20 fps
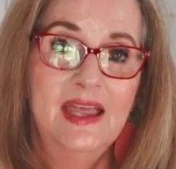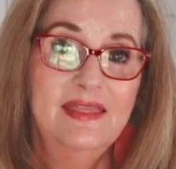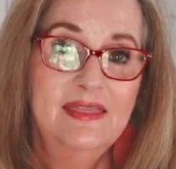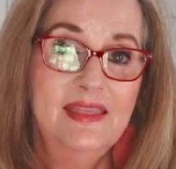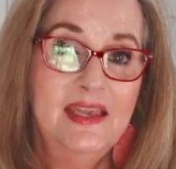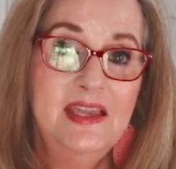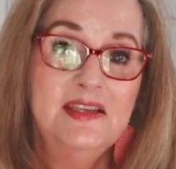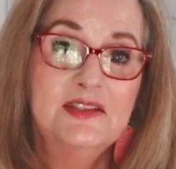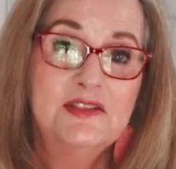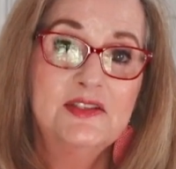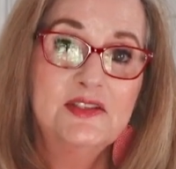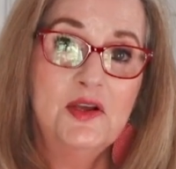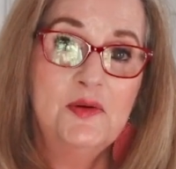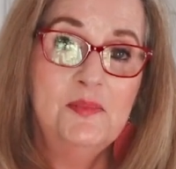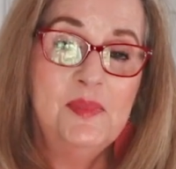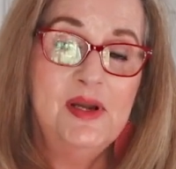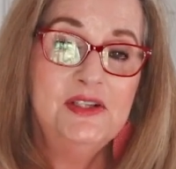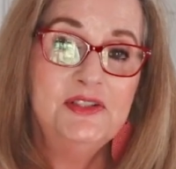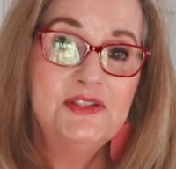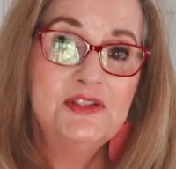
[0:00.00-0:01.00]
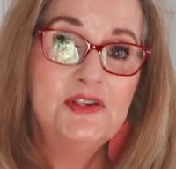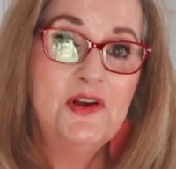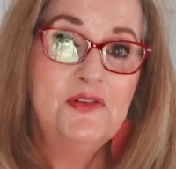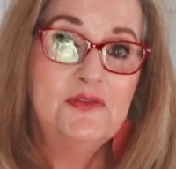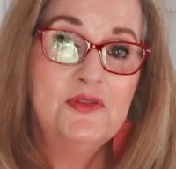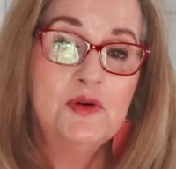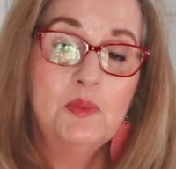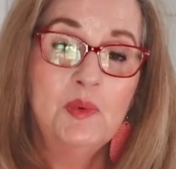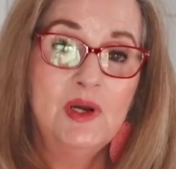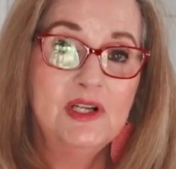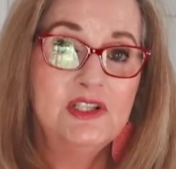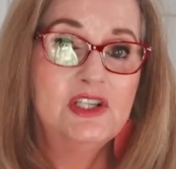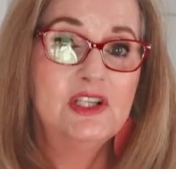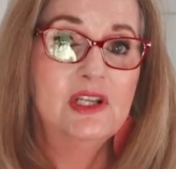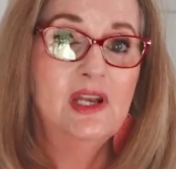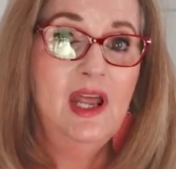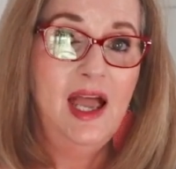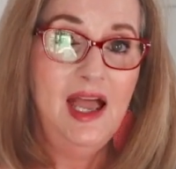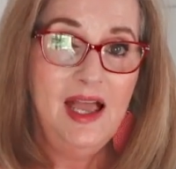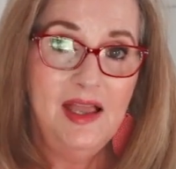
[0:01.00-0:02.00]
Thanks so much, y'all, for watching.
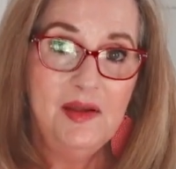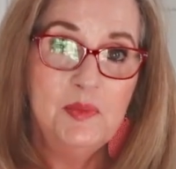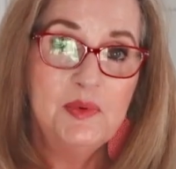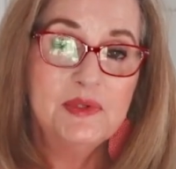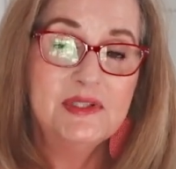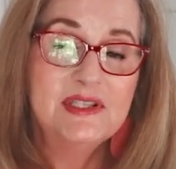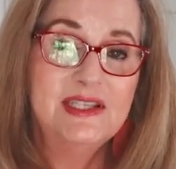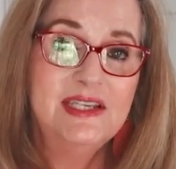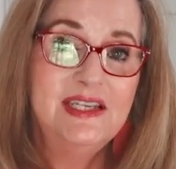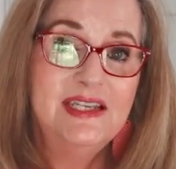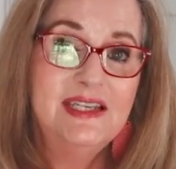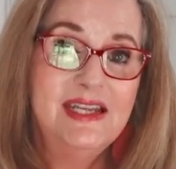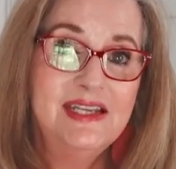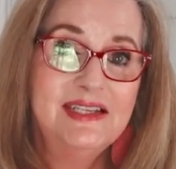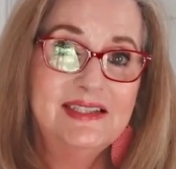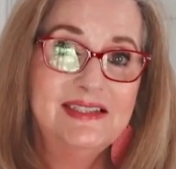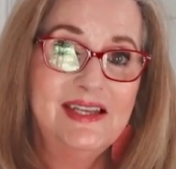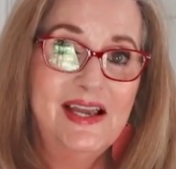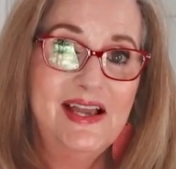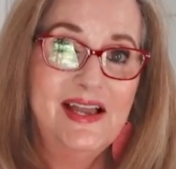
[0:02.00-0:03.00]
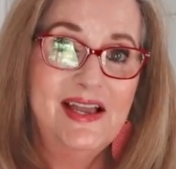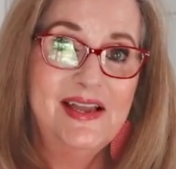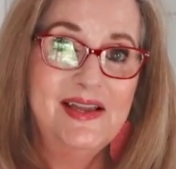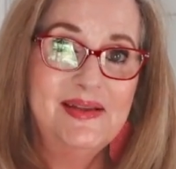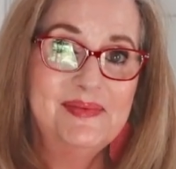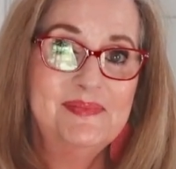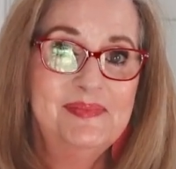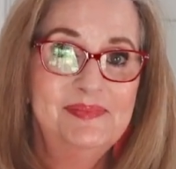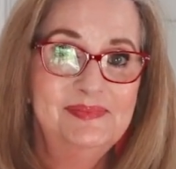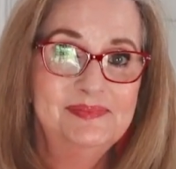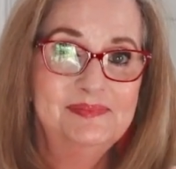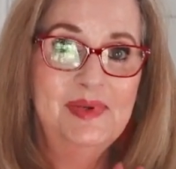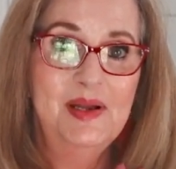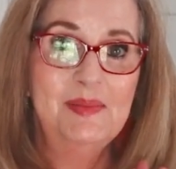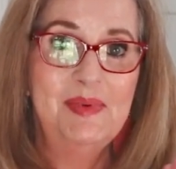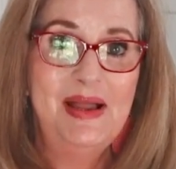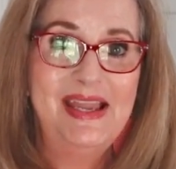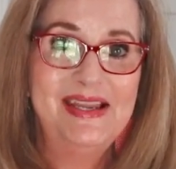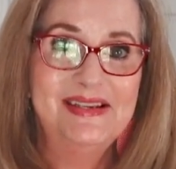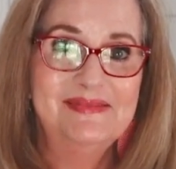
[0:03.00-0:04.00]
I will see you next time.
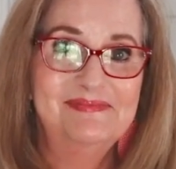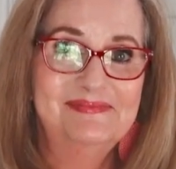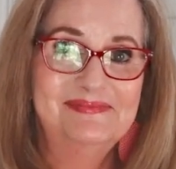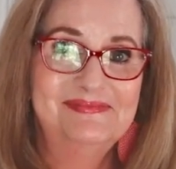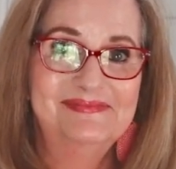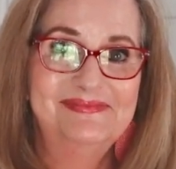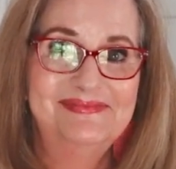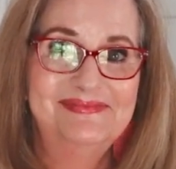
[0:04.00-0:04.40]
Bye-bye.